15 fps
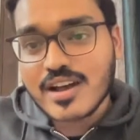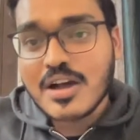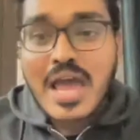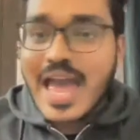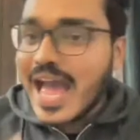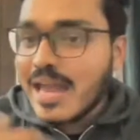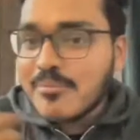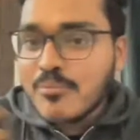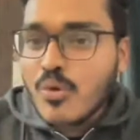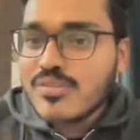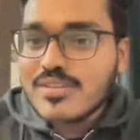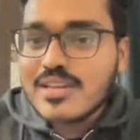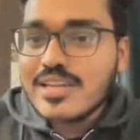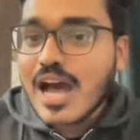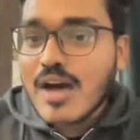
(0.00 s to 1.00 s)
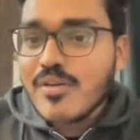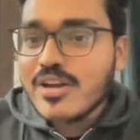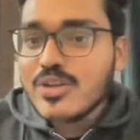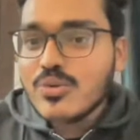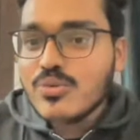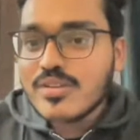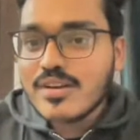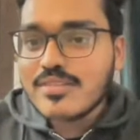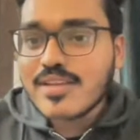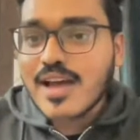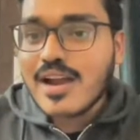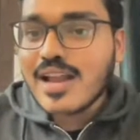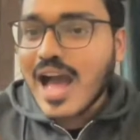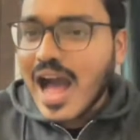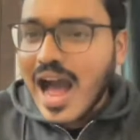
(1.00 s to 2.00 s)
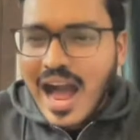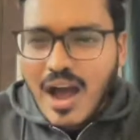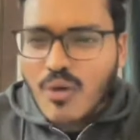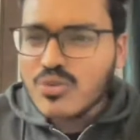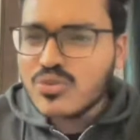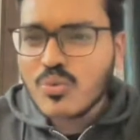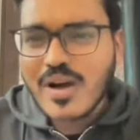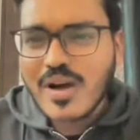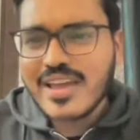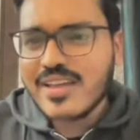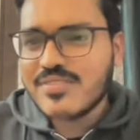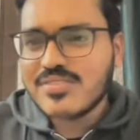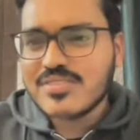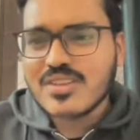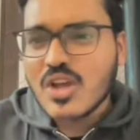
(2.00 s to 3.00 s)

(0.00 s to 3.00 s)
And mostly our users are housewives,